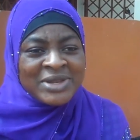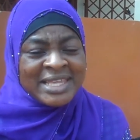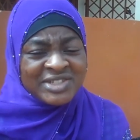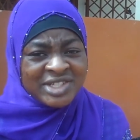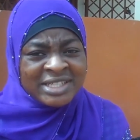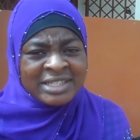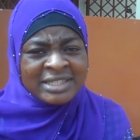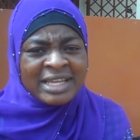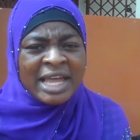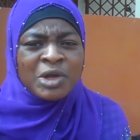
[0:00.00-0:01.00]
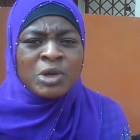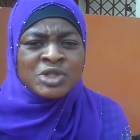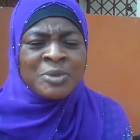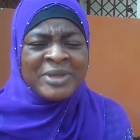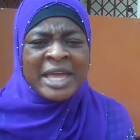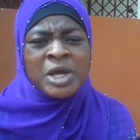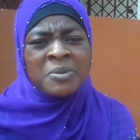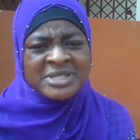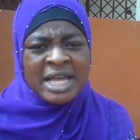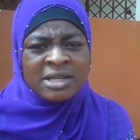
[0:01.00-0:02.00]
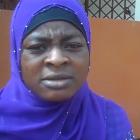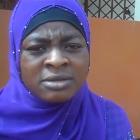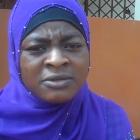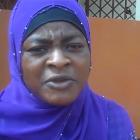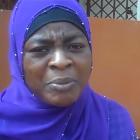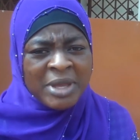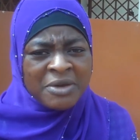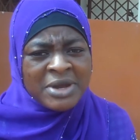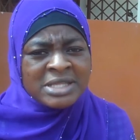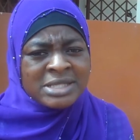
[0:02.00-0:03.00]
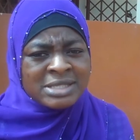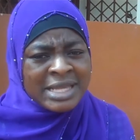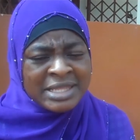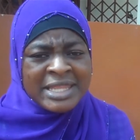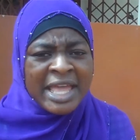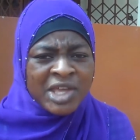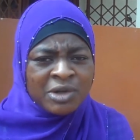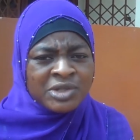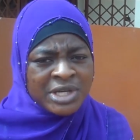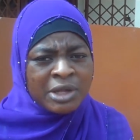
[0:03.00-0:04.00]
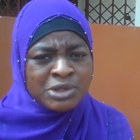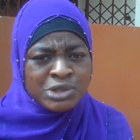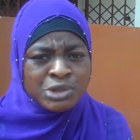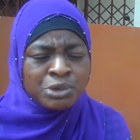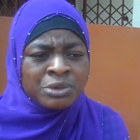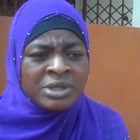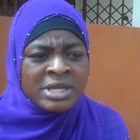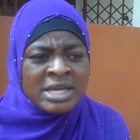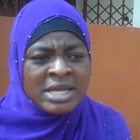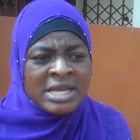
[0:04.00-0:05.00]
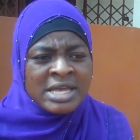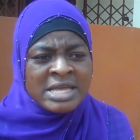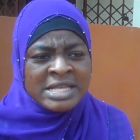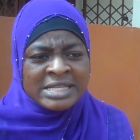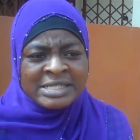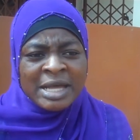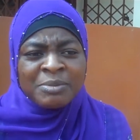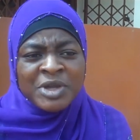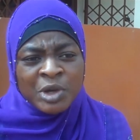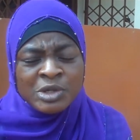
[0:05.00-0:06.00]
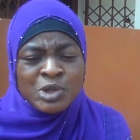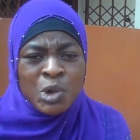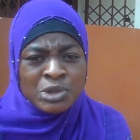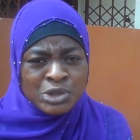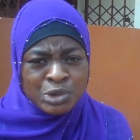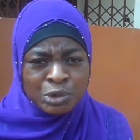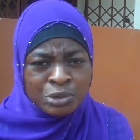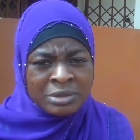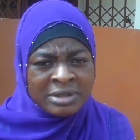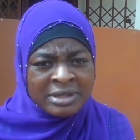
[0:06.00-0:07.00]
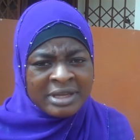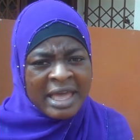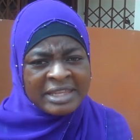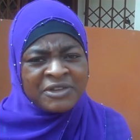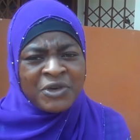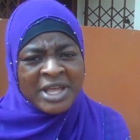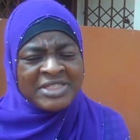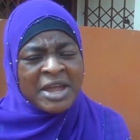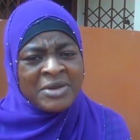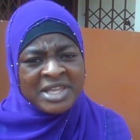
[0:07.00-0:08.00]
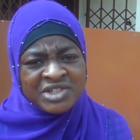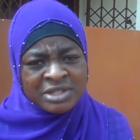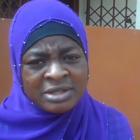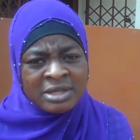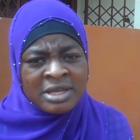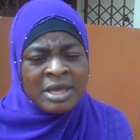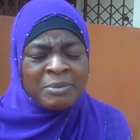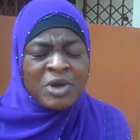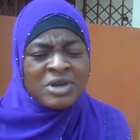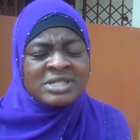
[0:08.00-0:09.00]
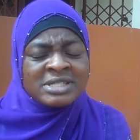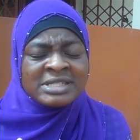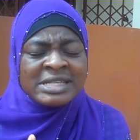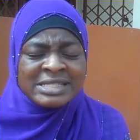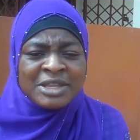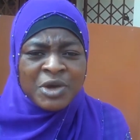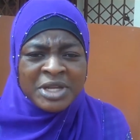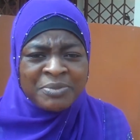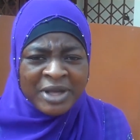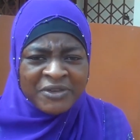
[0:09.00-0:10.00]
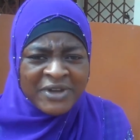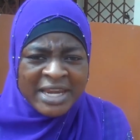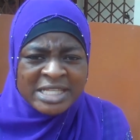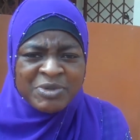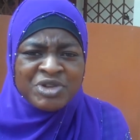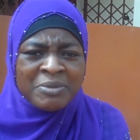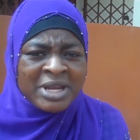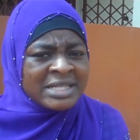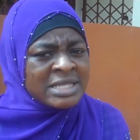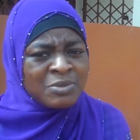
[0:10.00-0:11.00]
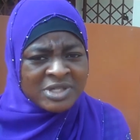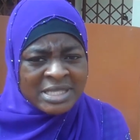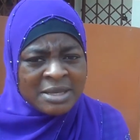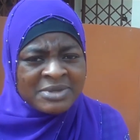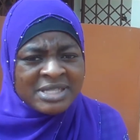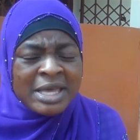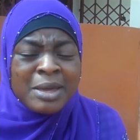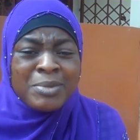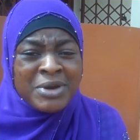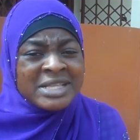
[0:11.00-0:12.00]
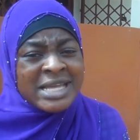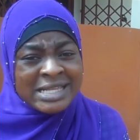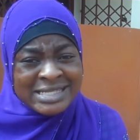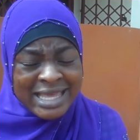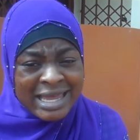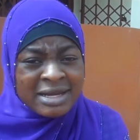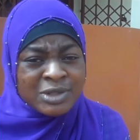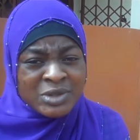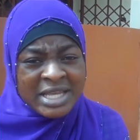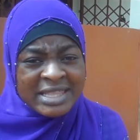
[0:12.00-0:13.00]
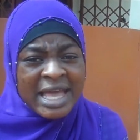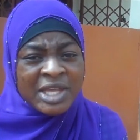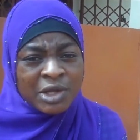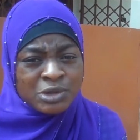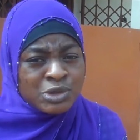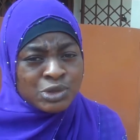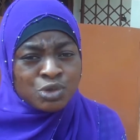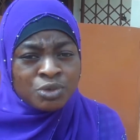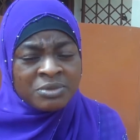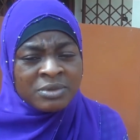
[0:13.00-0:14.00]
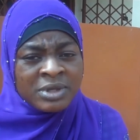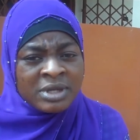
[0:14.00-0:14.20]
Religion can also be an obstacle for parents sending their girl child to school. Some girls go to school and then forget their religion, because since the northern part of Ghana is predominantly Muslims, parents are scared to take their girls to school